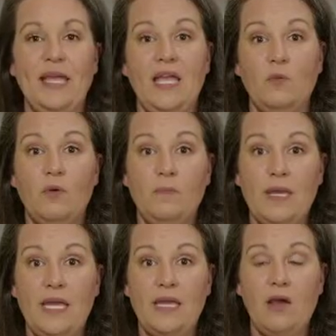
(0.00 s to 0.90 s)
it will
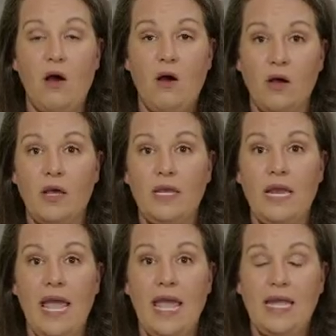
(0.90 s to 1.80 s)
be on
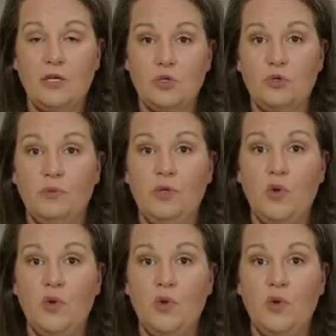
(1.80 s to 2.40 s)
Ankarsrum